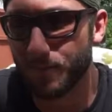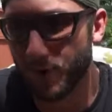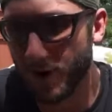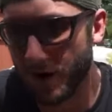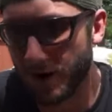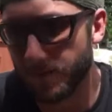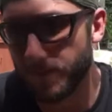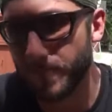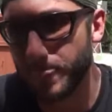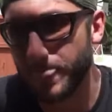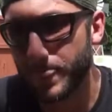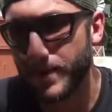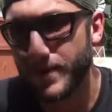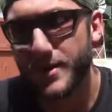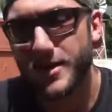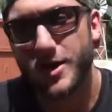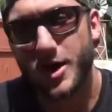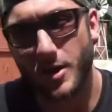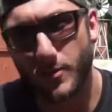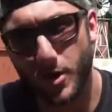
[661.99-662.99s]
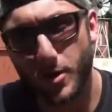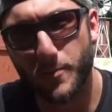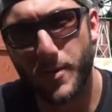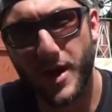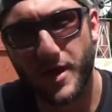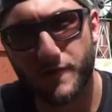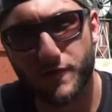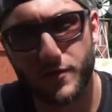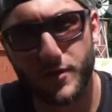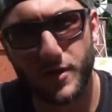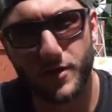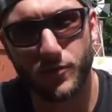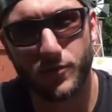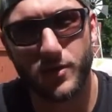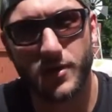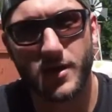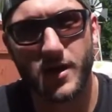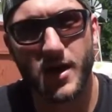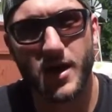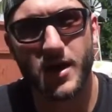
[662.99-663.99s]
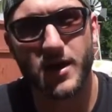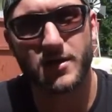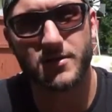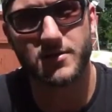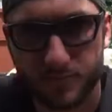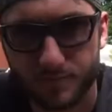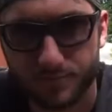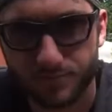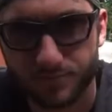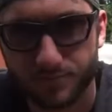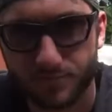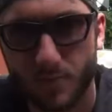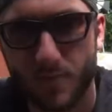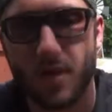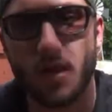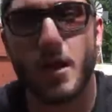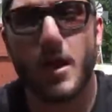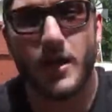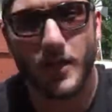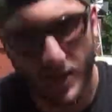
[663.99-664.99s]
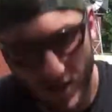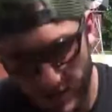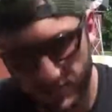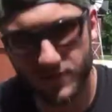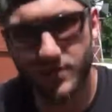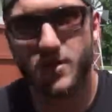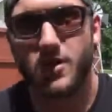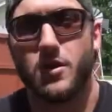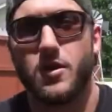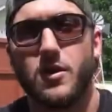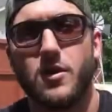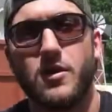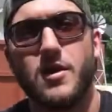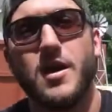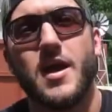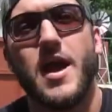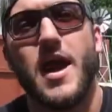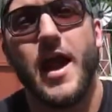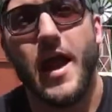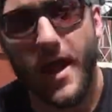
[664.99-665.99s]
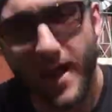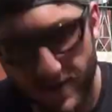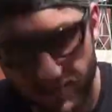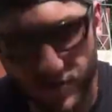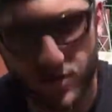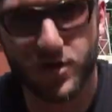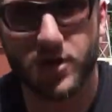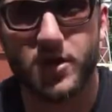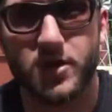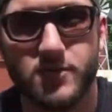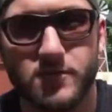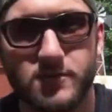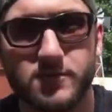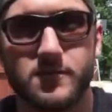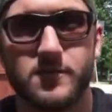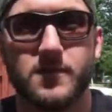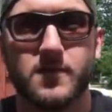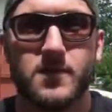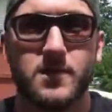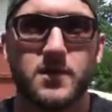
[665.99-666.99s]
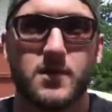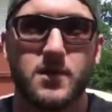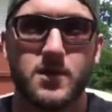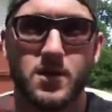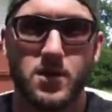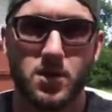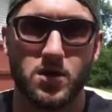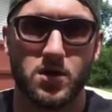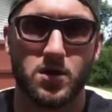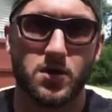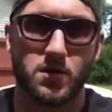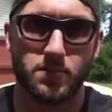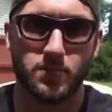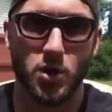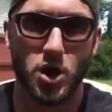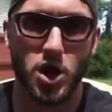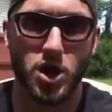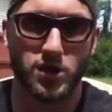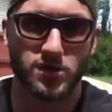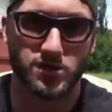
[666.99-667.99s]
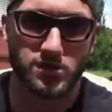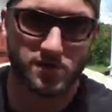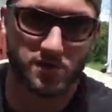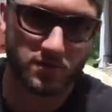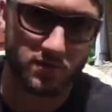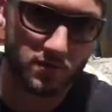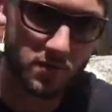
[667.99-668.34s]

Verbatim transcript: But come on back for another one, guys. I love y'all. Have a good one. Peace.